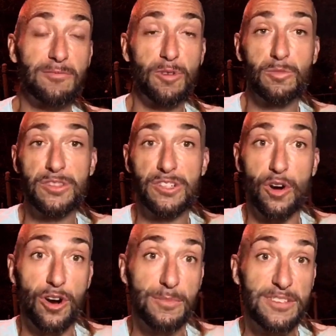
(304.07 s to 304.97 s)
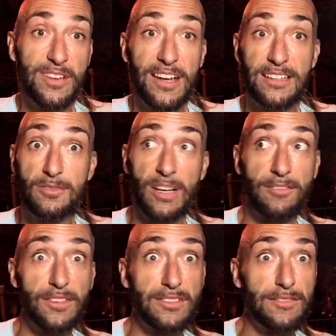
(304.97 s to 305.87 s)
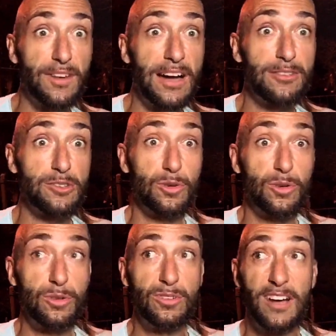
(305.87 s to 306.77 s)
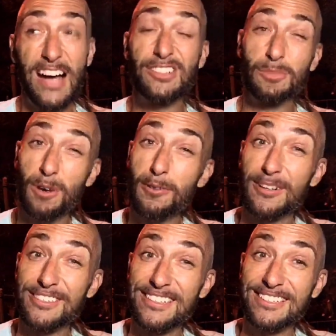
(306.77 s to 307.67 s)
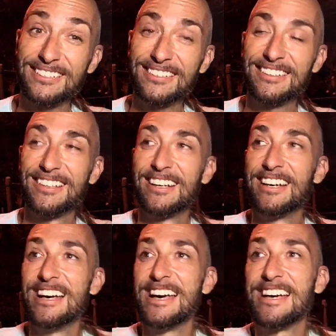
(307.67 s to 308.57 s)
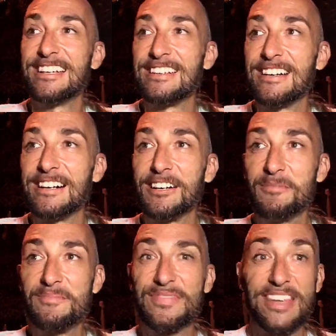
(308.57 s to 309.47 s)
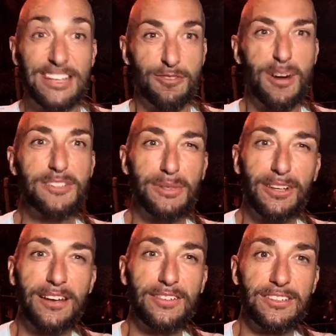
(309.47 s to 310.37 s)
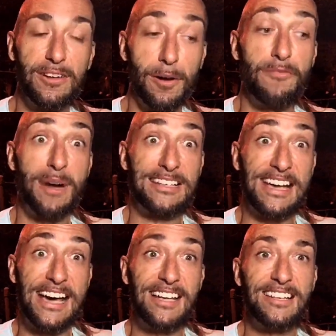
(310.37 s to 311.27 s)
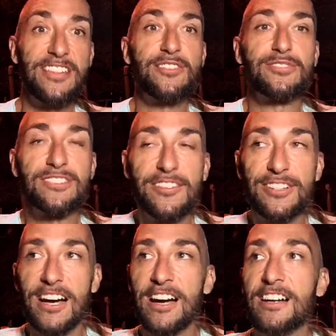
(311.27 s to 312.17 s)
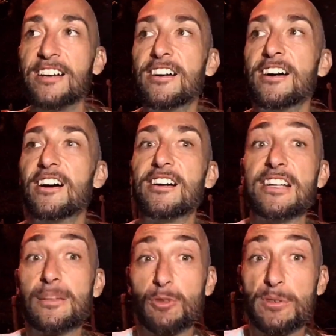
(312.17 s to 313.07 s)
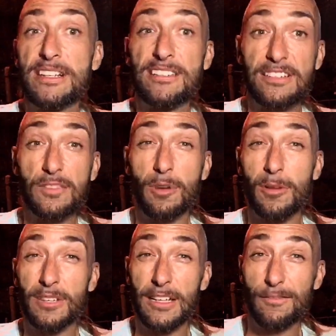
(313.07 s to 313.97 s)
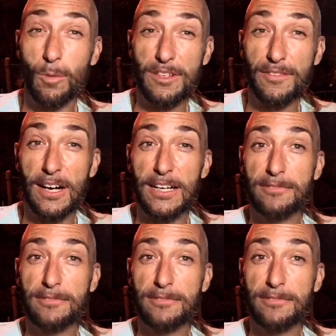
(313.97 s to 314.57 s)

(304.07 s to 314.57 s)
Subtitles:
one was an Army vet. He's like 55 years old. Actually, he's probably around 60. And he reminds me a lot of my dad. And there's another guy in the Marines, and he's probably like 45.